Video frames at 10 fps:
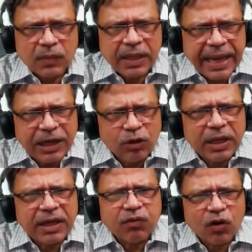can you
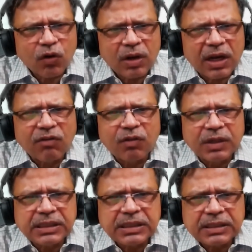care for your loved
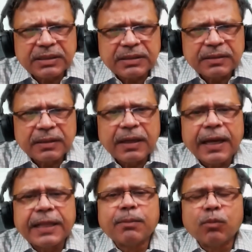ones
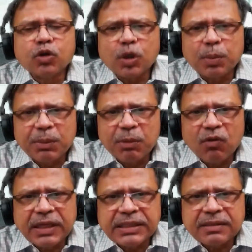in the most optimal
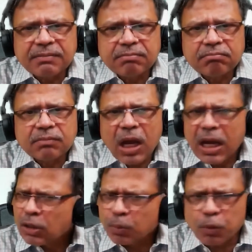ways?
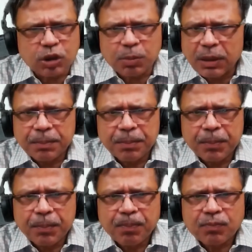Not possible.
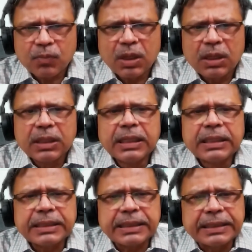
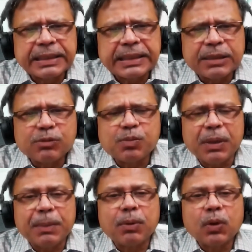Third comes
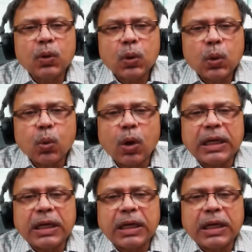people who are